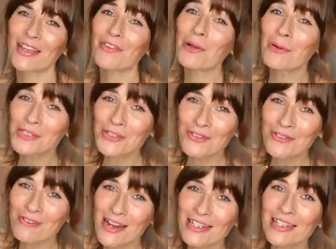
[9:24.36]
If I wasn't
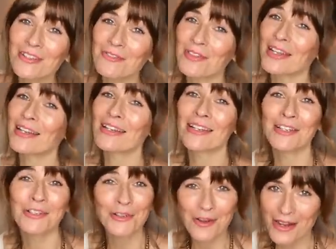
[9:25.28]
already feeling
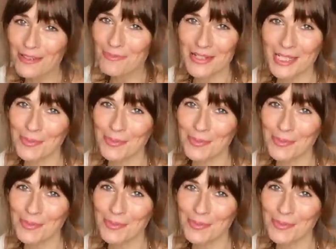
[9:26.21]
incredibly